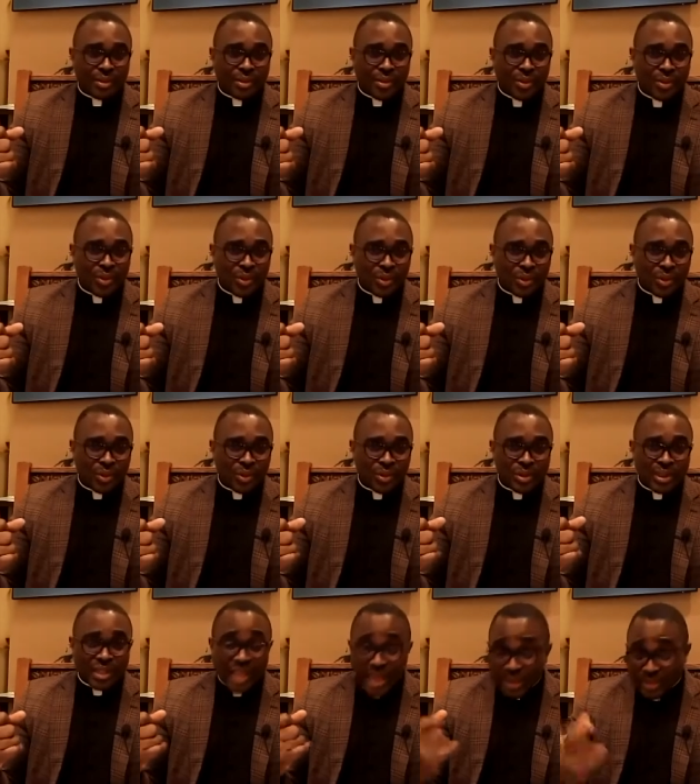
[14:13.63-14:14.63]

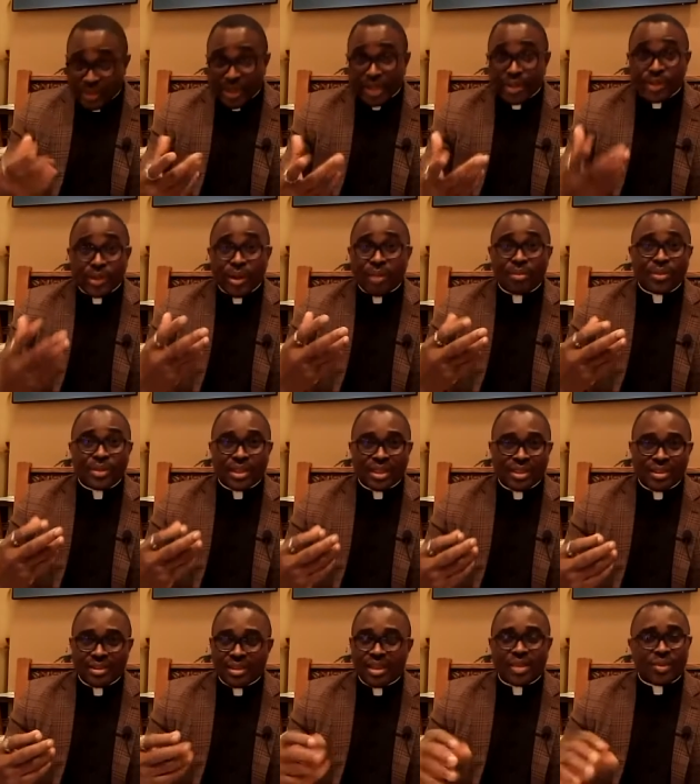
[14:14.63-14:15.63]
you tested
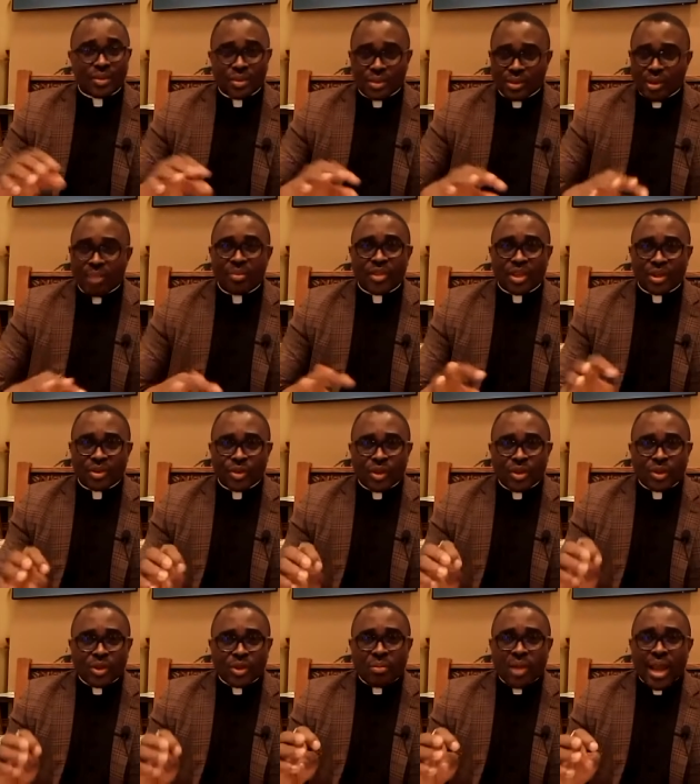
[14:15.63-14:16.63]
something, you know, something,
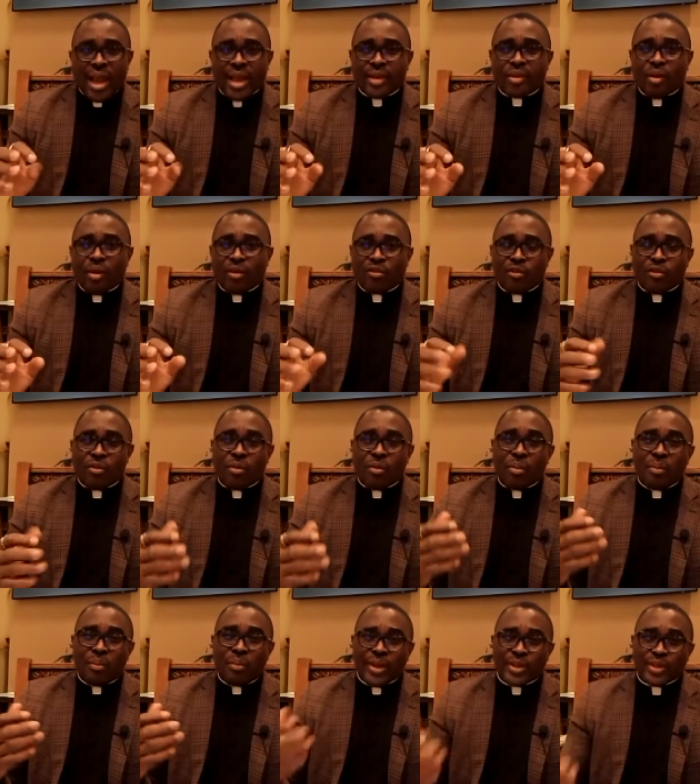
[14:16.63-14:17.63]
some kind of
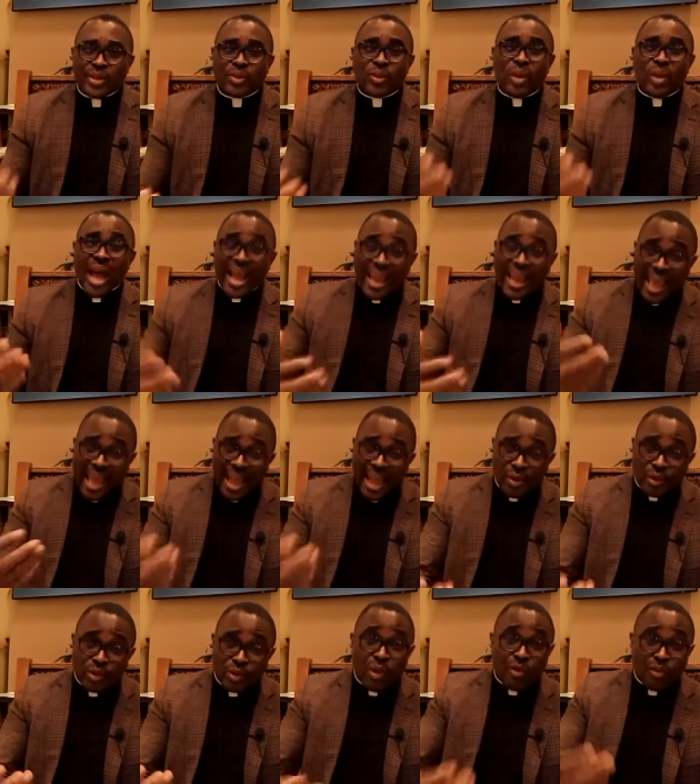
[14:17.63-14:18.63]
personal
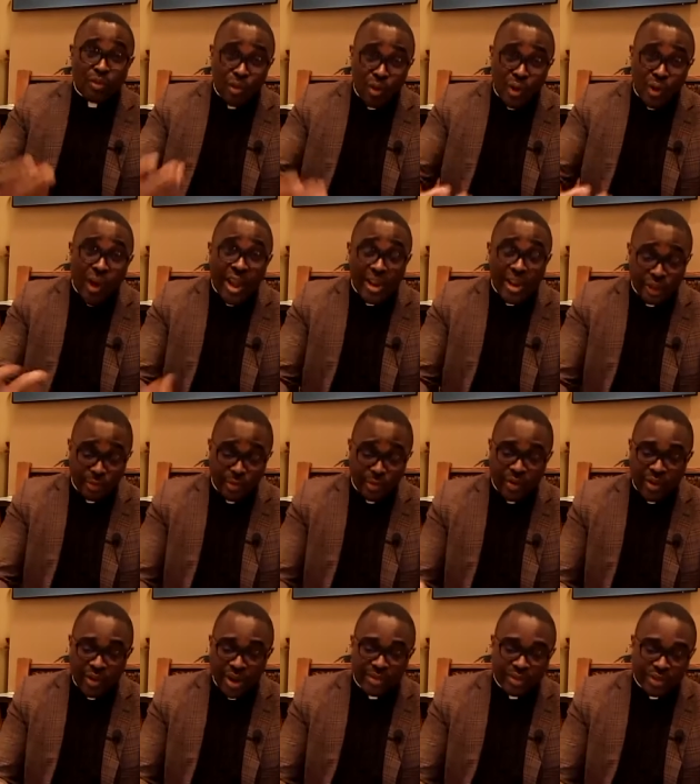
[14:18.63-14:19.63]
account of your
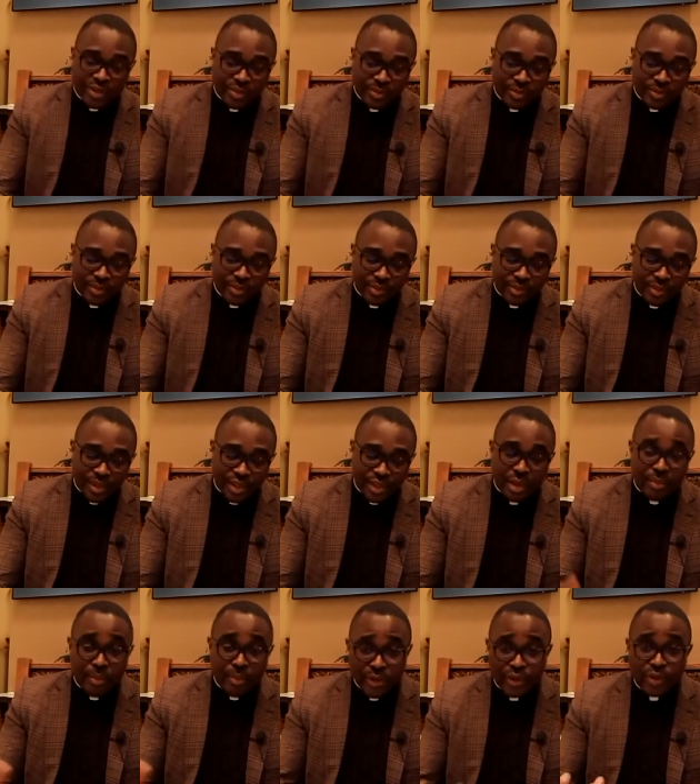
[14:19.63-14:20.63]
experience, a
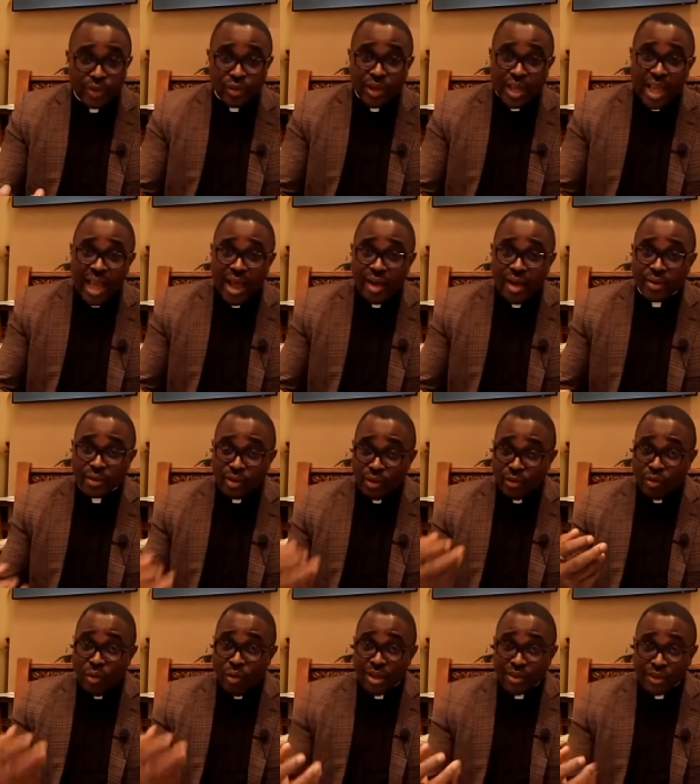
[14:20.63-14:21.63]
personal account of
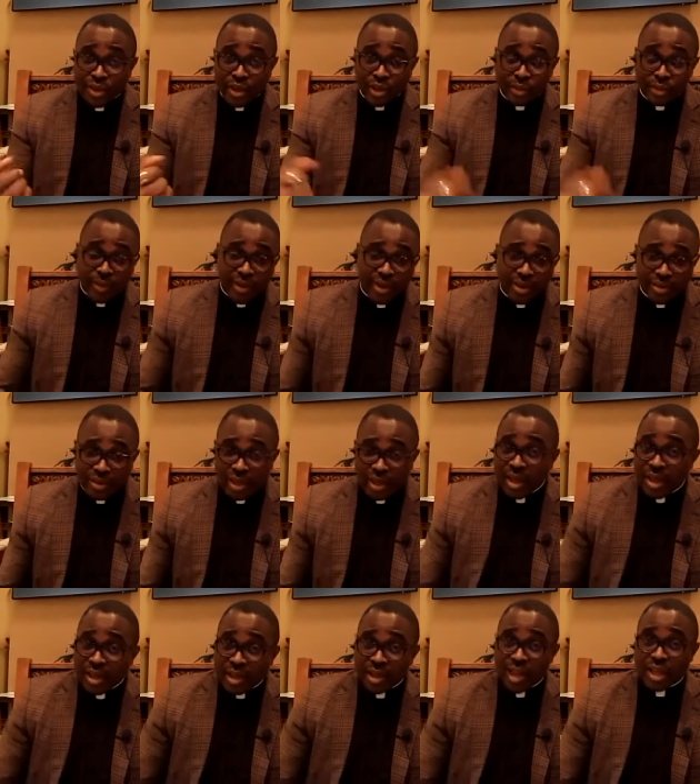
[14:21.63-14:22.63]
one's experience.
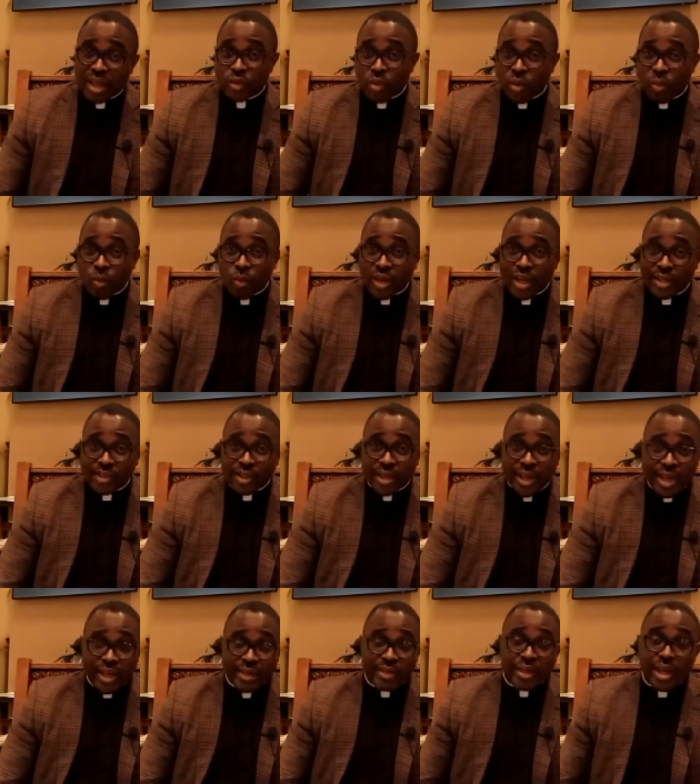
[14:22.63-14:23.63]
That's what witnessing
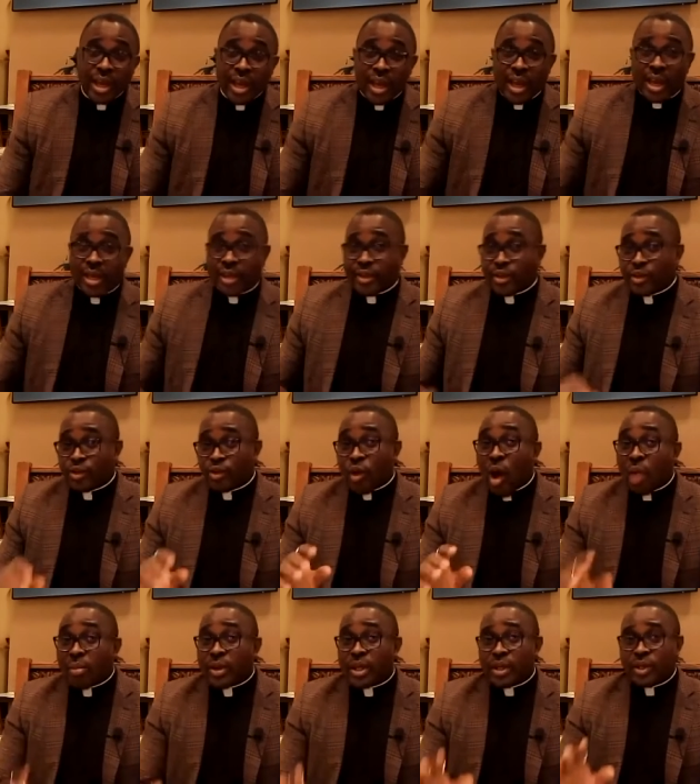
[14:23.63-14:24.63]
is. It is
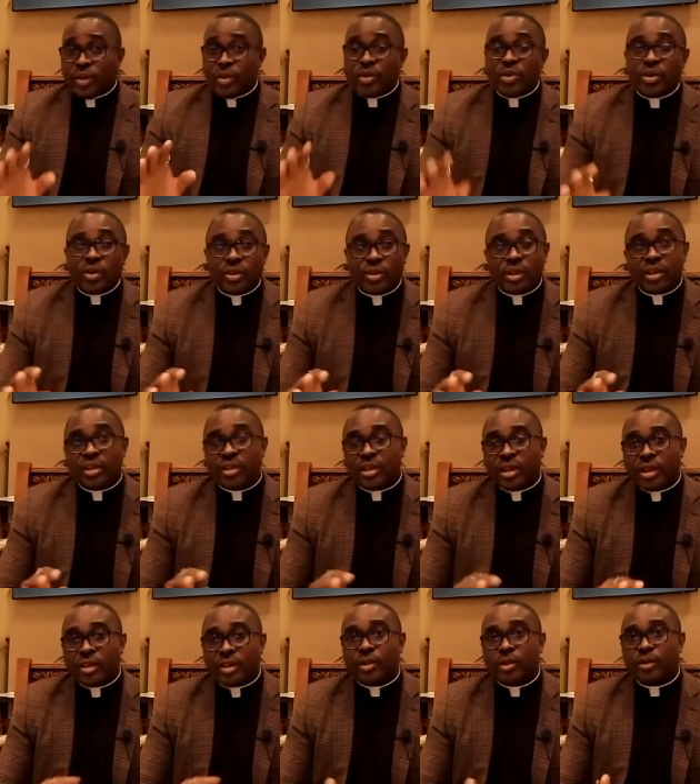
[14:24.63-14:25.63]
normally used in the
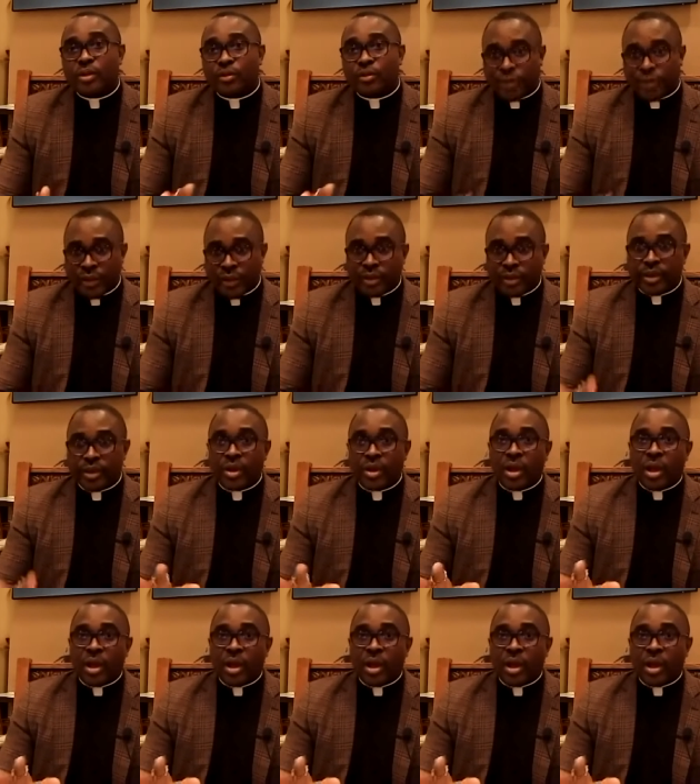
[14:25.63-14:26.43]
legal field